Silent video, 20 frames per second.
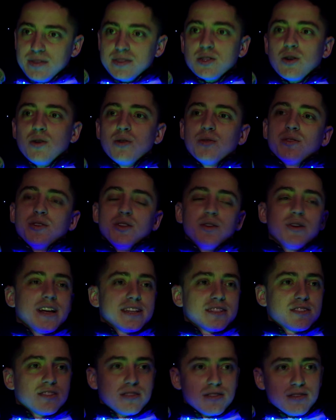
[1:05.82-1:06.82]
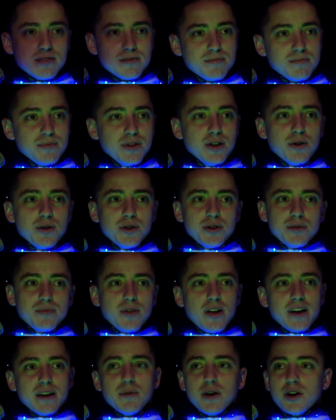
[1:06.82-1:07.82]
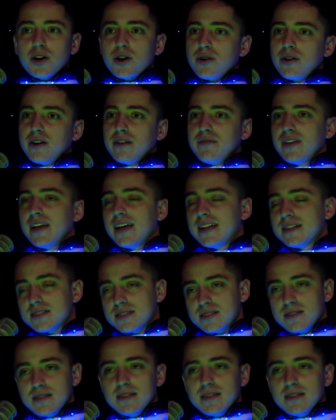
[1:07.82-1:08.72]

So you guys are, you know, you're talking about current events.